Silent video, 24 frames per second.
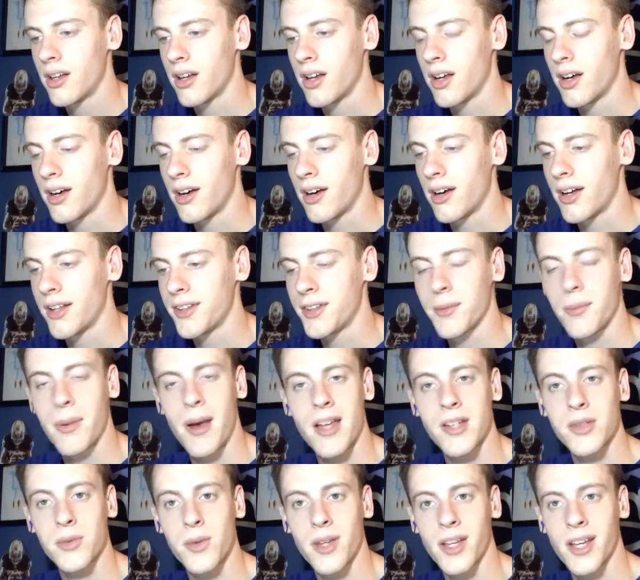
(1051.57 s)
the
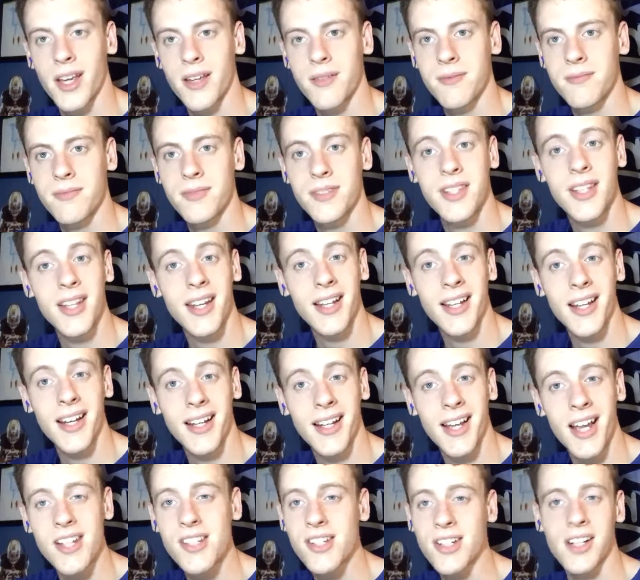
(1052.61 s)
past weekend. Didn't get to
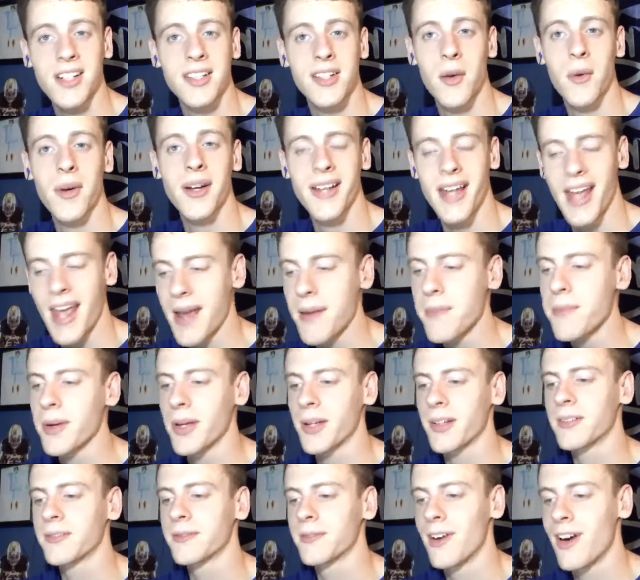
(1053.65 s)
catch it because I went camping.